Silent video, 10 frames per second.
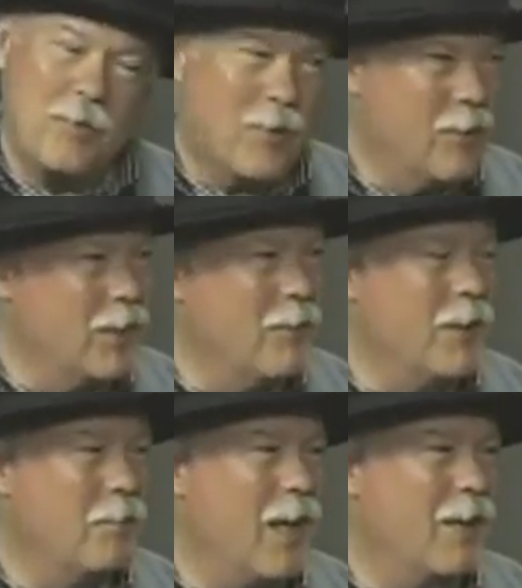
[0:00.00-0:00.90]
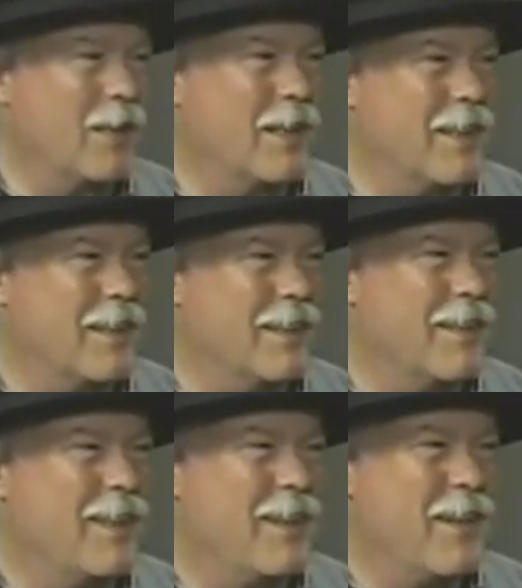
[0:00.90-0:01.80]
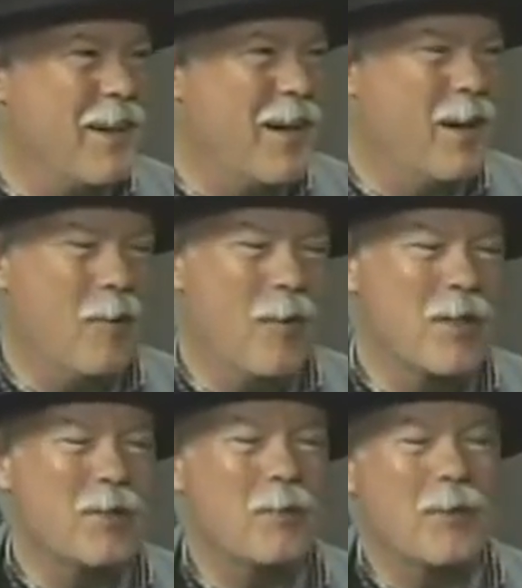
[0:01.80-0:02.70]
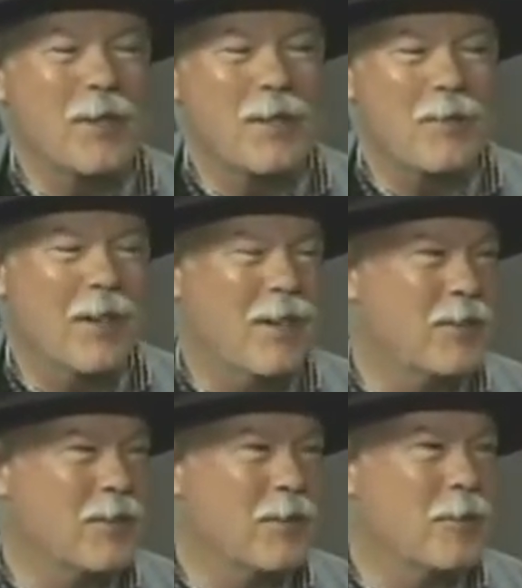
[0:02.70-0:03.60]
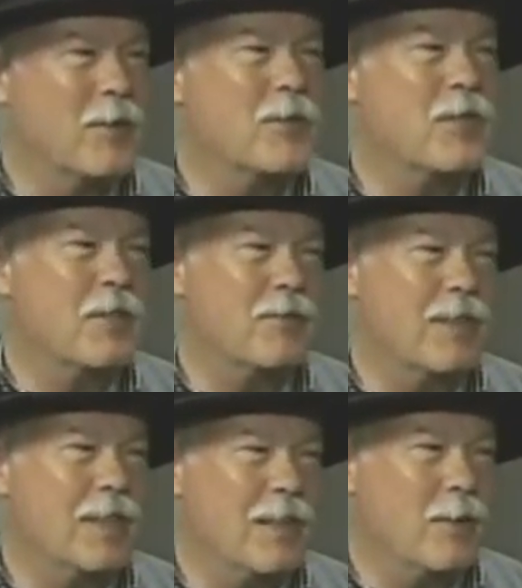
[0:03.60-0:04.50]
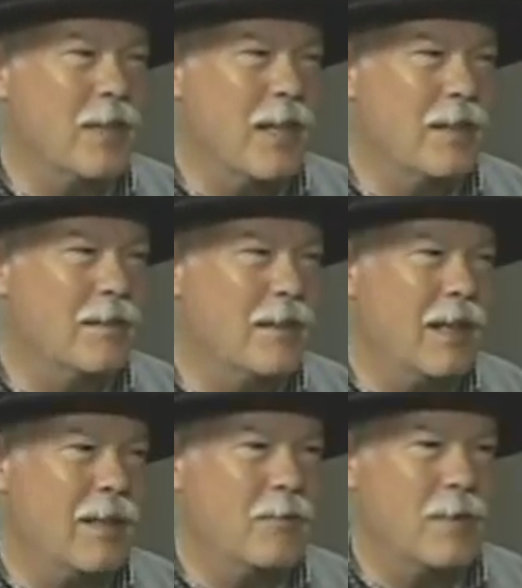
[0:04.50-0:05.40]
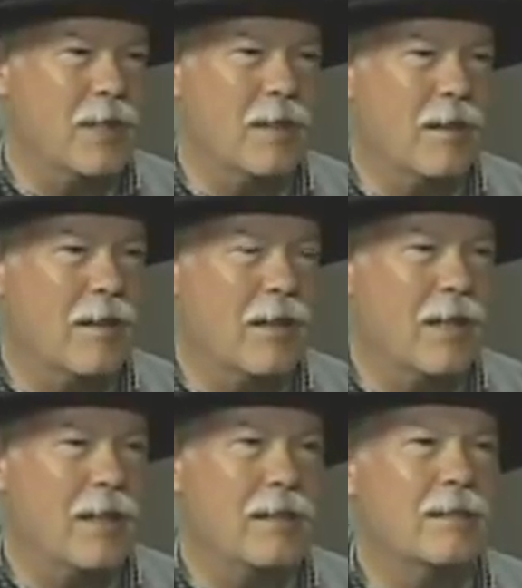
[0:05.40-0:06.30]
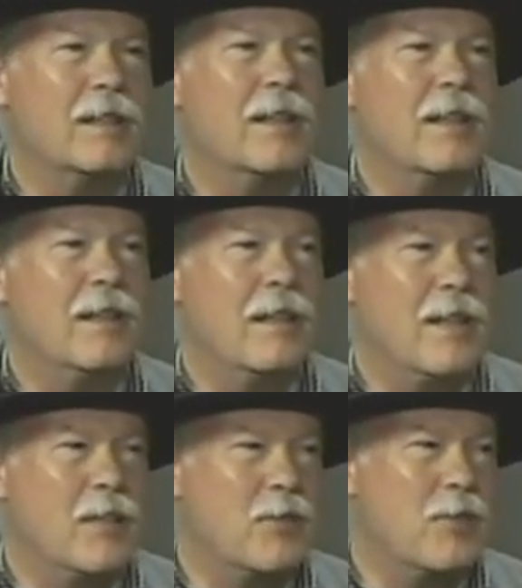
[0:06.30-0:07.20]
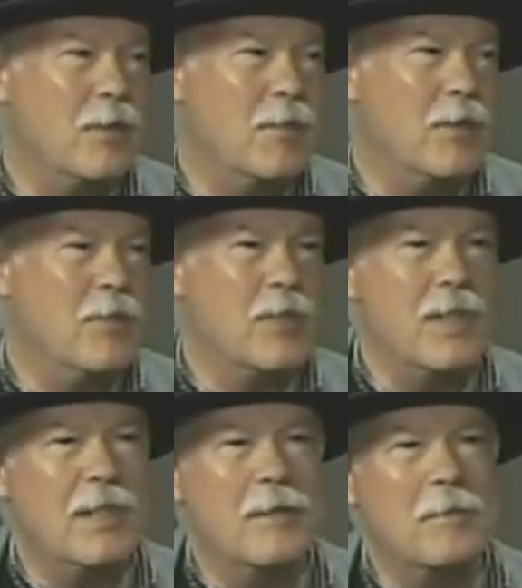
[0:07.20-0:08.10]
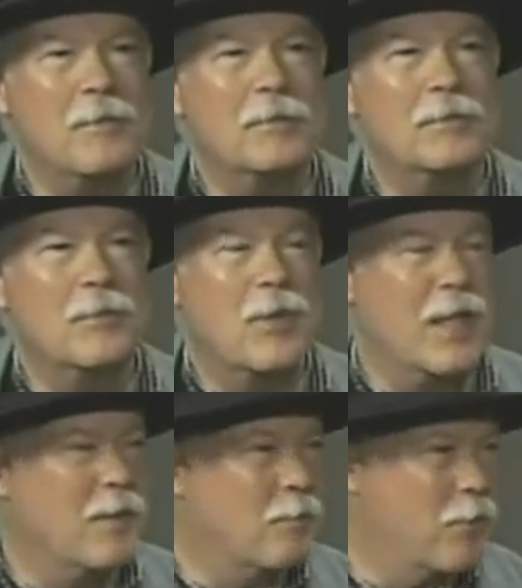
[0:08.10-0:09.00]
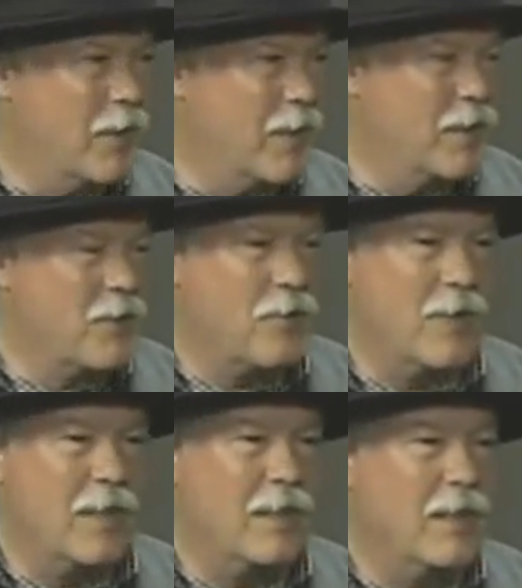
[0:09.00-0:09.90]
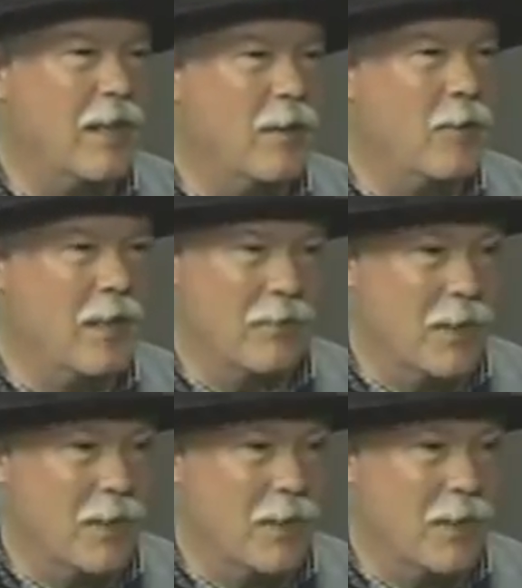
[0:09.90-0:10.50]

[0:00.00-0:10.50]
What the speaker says: we're only 1 block west of where you are. So we're centrally located, and we are a history museum. We have prehistory, we have